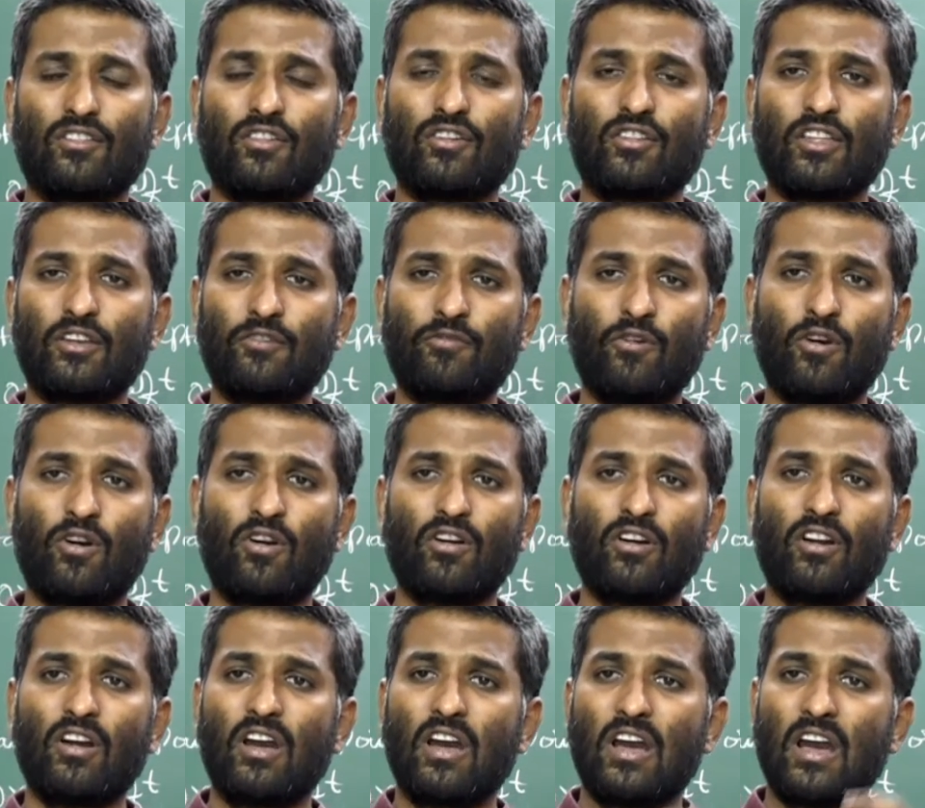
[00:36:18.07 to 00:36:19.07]
So
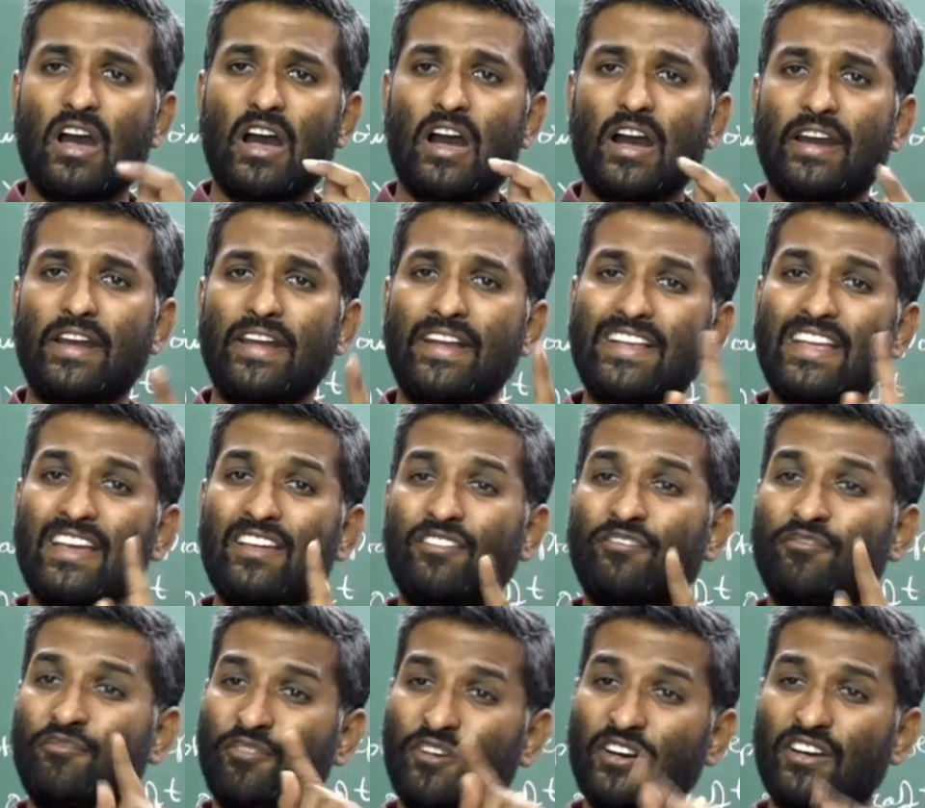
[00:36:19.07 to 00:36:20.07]
therefore, it
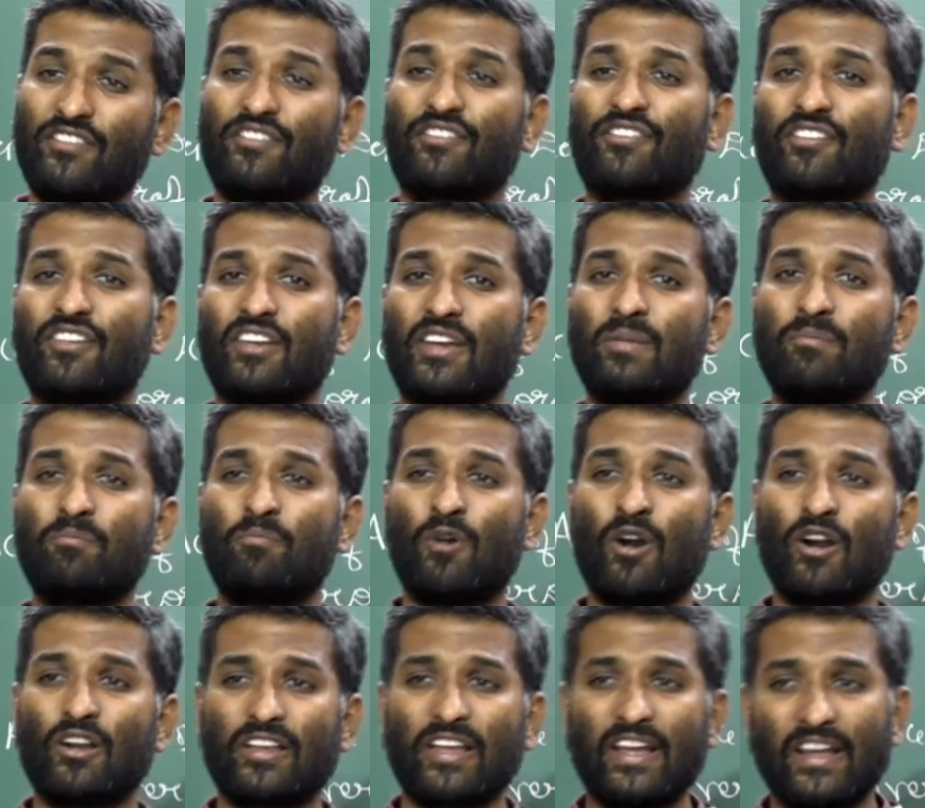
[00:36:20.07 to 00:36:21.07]
is first
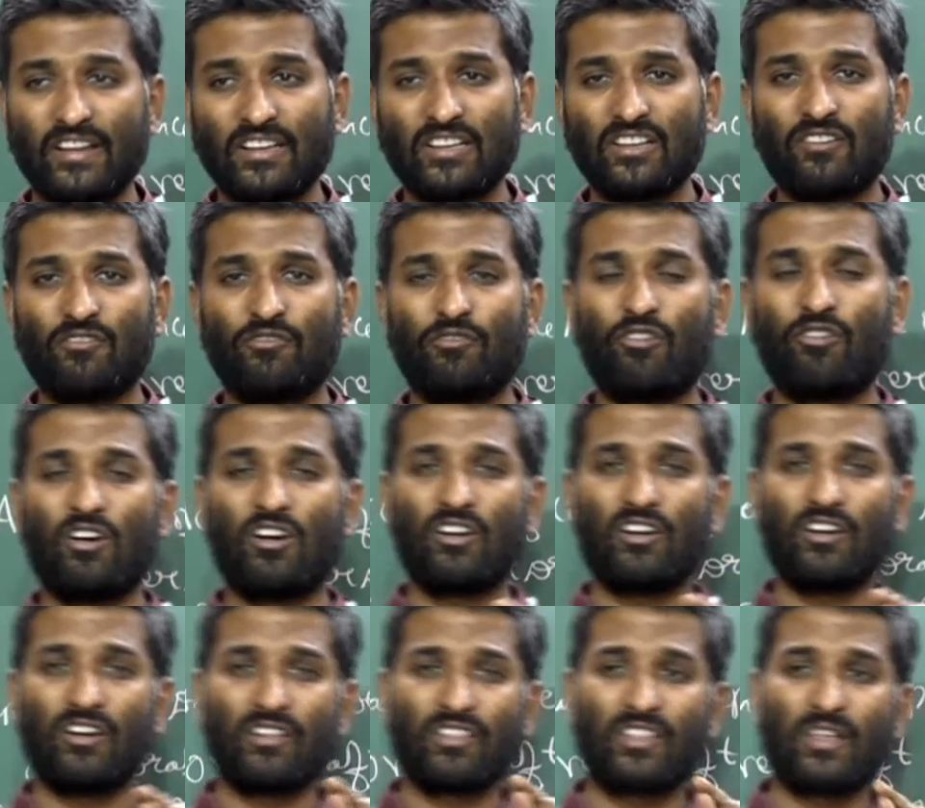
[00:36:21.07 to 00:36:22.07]
important
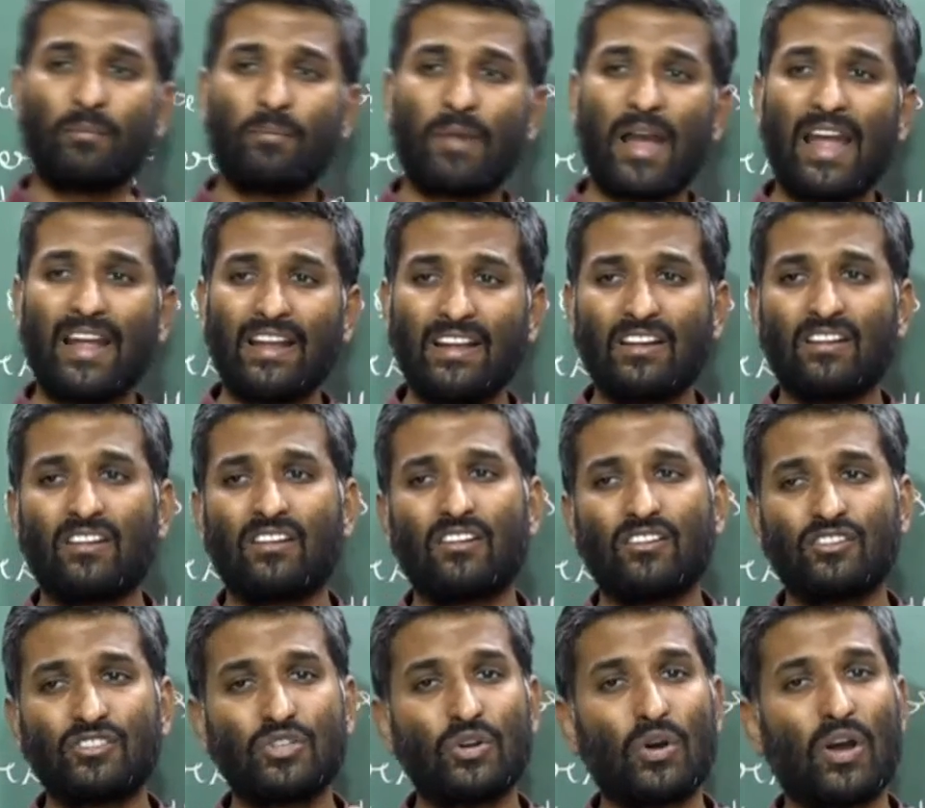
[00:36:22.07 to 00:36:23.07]
for the
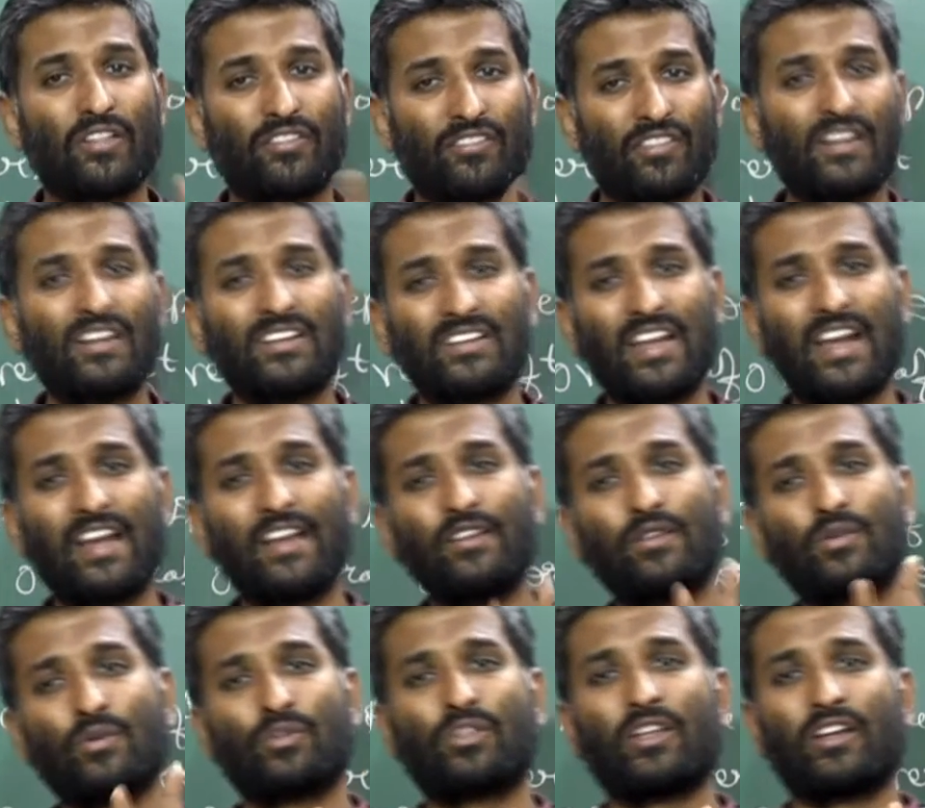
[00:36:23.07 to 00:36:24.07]
banker to
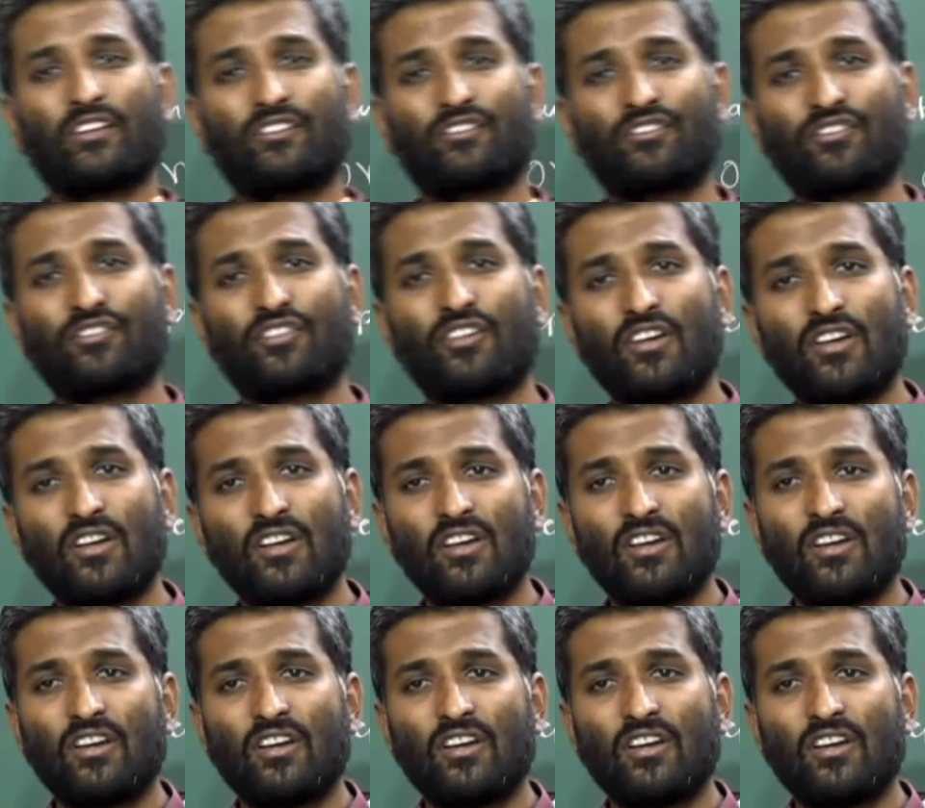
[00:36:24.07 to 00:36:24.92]
ascertain two things.